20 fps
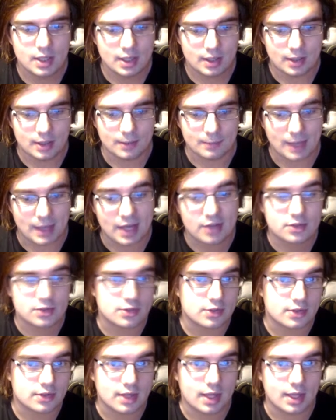extra
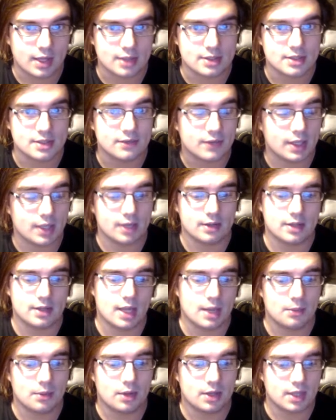things, if anything, while
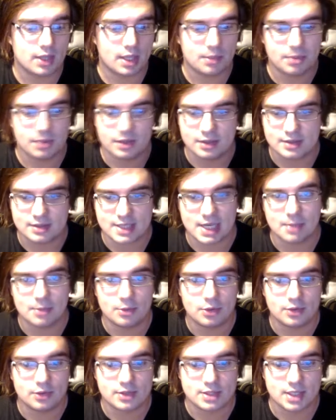keeping the same old
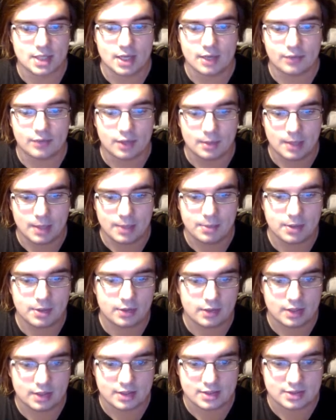stuff. Hyperion
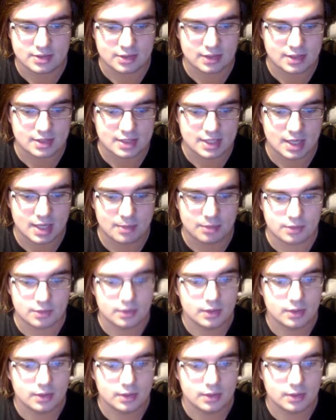is a good example.